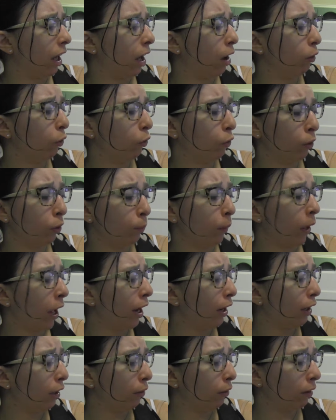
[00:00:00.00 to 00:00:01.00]
outdoor
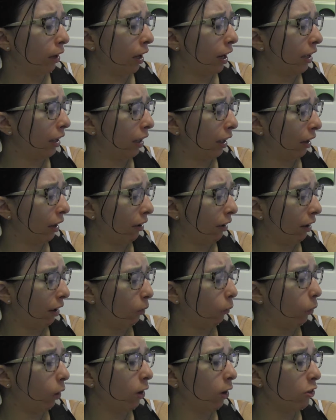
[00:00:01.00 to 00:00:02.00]
patio dining area
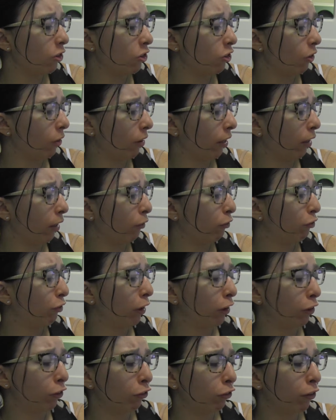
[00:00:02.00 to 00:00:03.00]
while enjoying
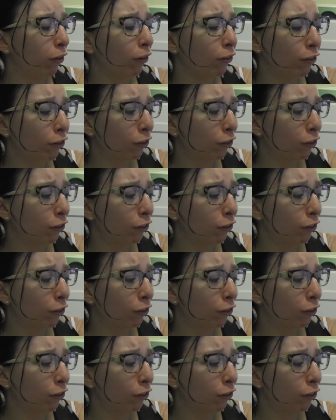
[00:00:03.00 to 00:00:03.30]
fresh rolled